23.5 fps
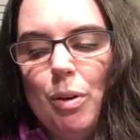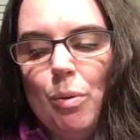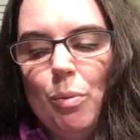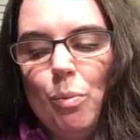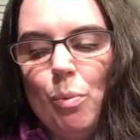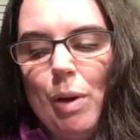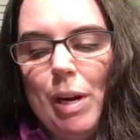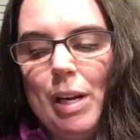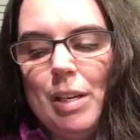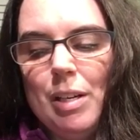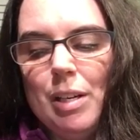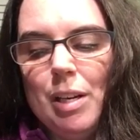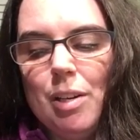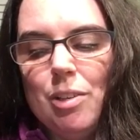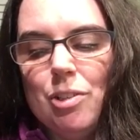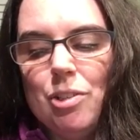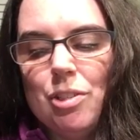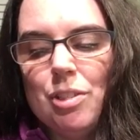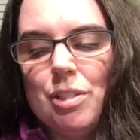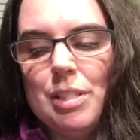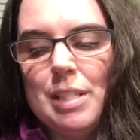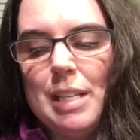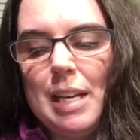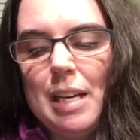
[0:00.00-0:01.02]
why not
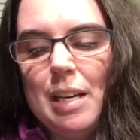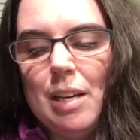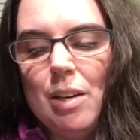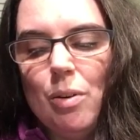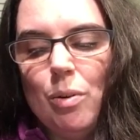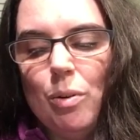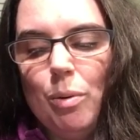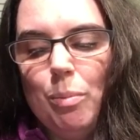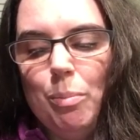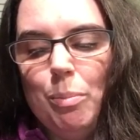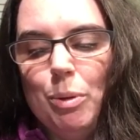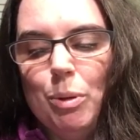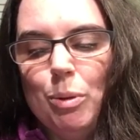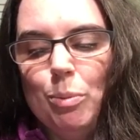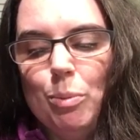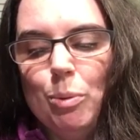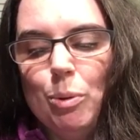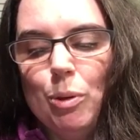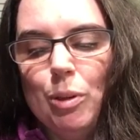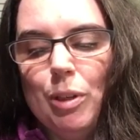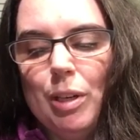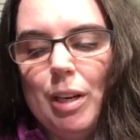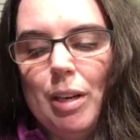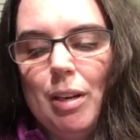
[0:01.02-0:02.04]
just take out a
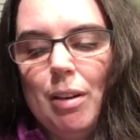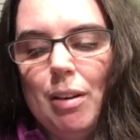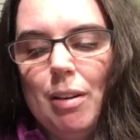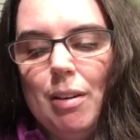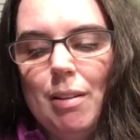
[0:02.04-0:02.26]
billboard at